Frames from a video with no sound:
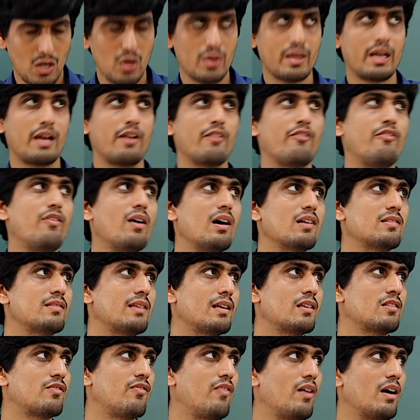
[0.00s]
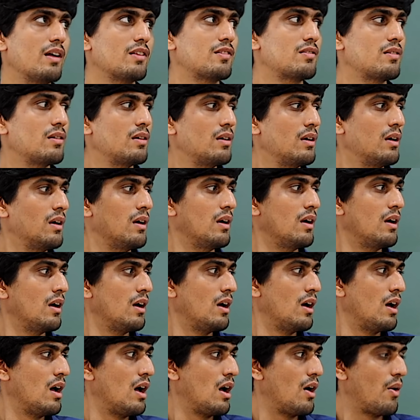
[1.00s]
Okay, first things first.
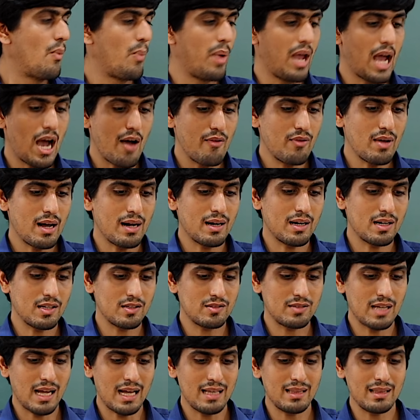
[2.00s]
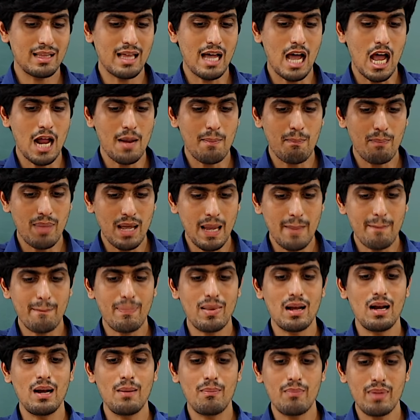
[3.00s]
We have to understand that
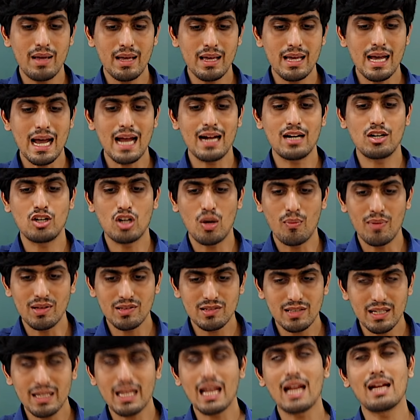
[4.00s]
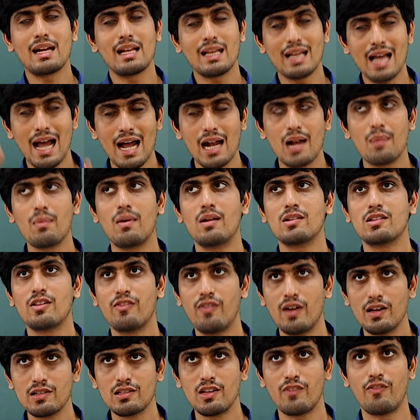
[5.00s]
people began domesticating animals
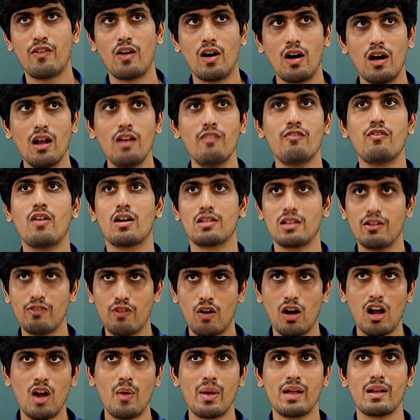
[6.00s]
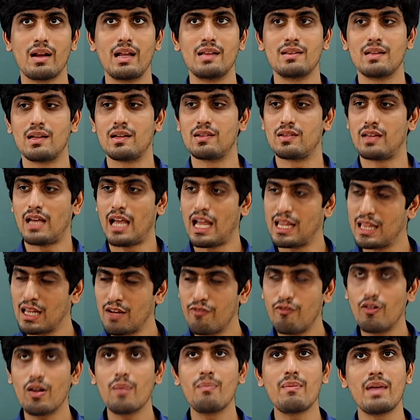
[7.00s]
first of all for the following reasons, either
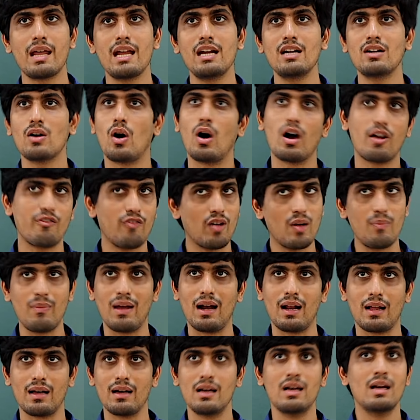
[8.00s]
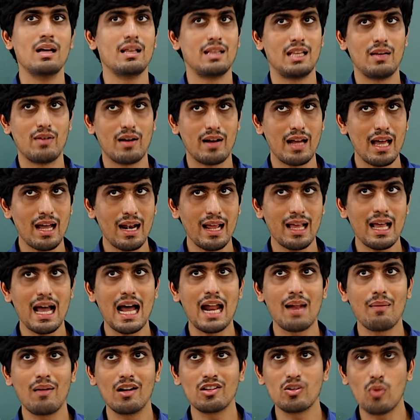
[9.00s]
for meat or for milk. They were rearing
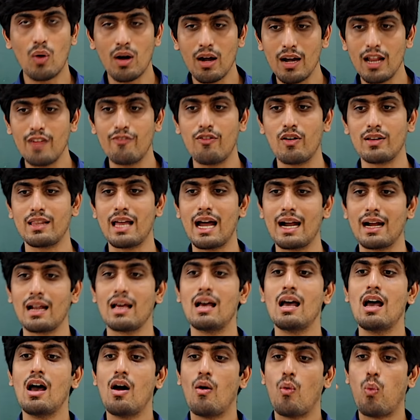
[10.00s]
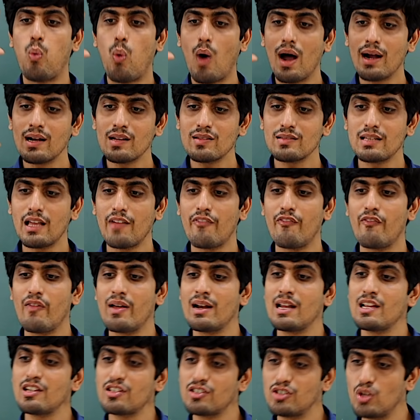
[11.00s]
animals only for that. Once they
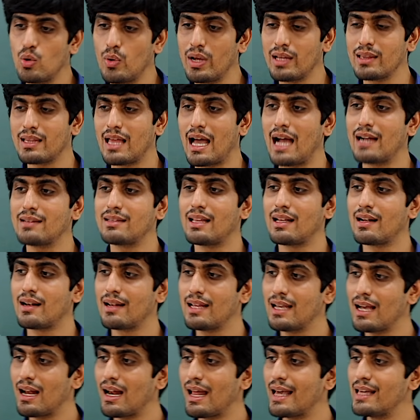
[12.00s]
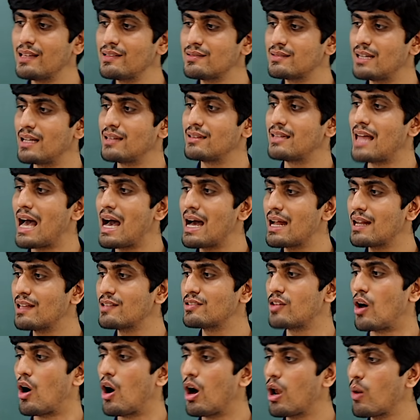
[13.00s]
finished doing that, they realized that there
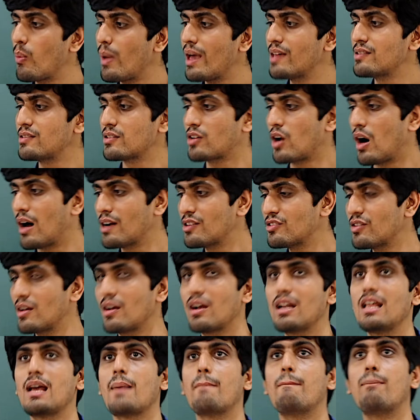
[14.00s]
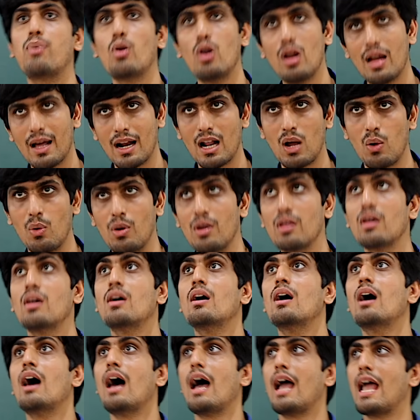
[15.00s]
is always constantly a bull around.
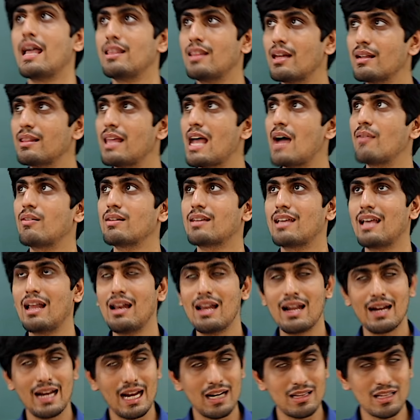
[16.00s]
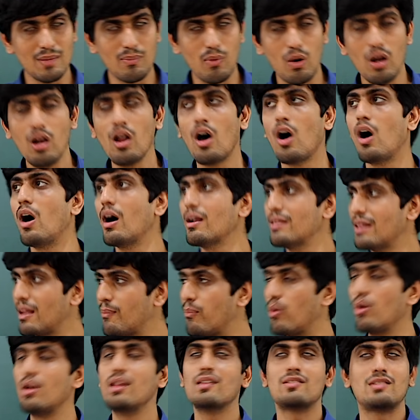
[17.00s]
Either they have to kill and eat the bull, or the
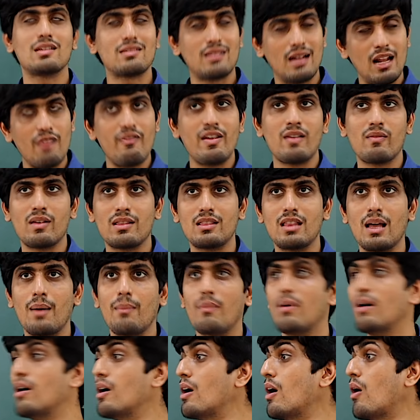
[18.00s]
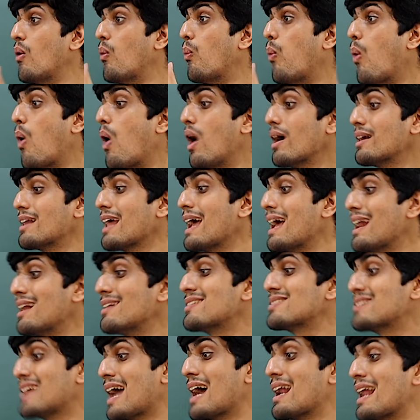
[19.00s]
bull is just living with them. What
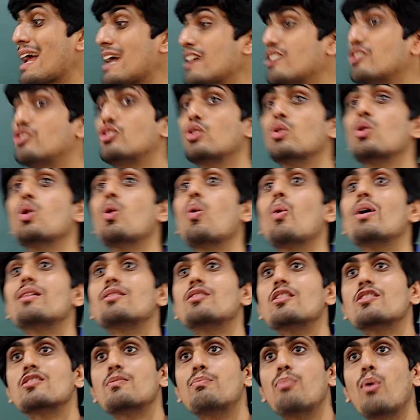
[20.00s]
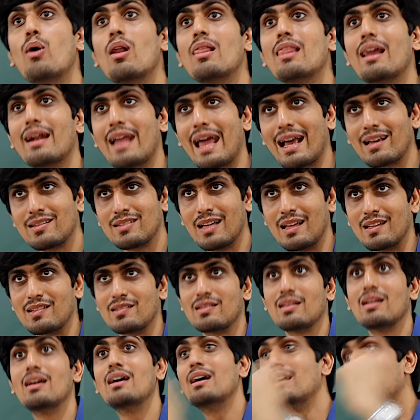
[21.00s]
else can I do with this bull that
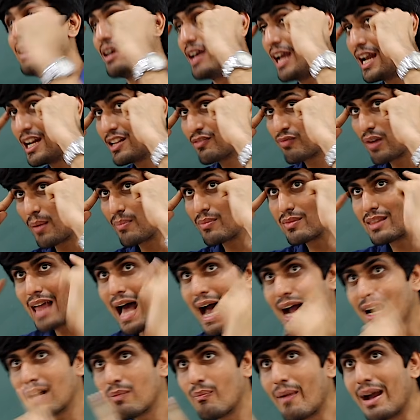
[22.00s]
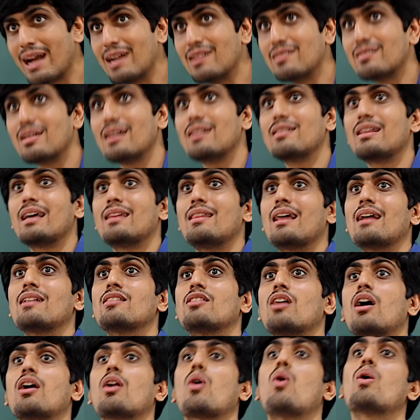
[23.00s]
exists? It's from that mindset they then
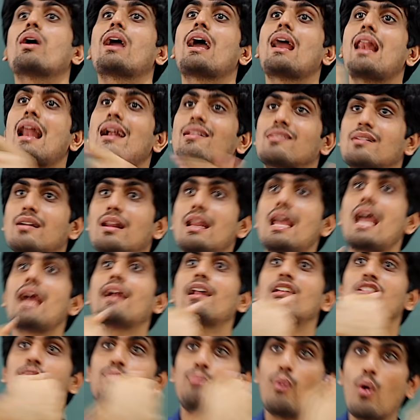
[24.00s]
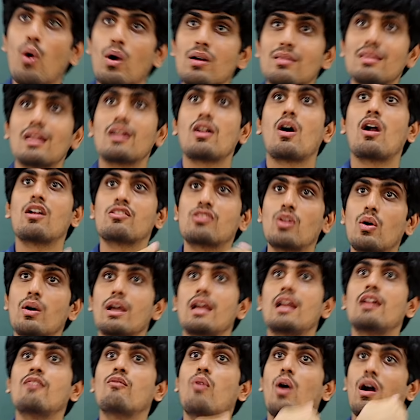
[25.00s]
thought, okay, let's create a sport that also
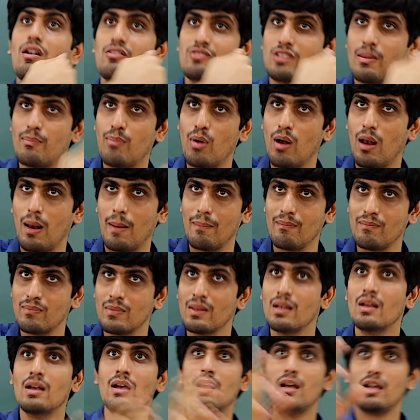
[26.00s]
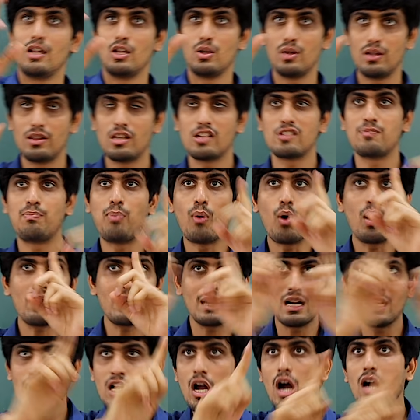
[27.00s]
involves the bull. The sport
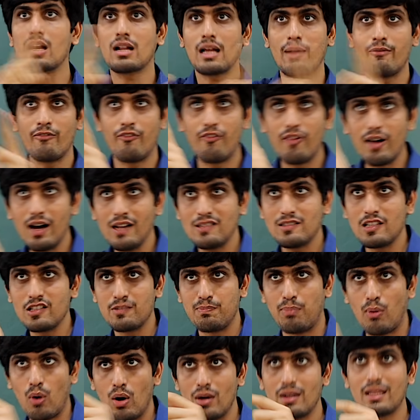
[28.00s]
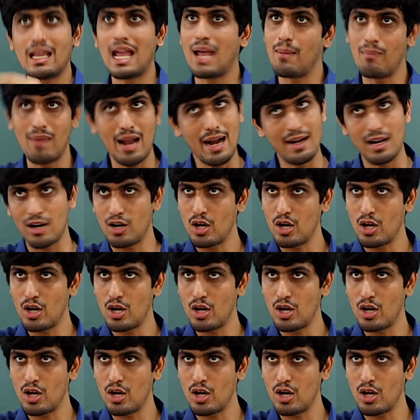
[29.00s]
did not come first, the sport came later.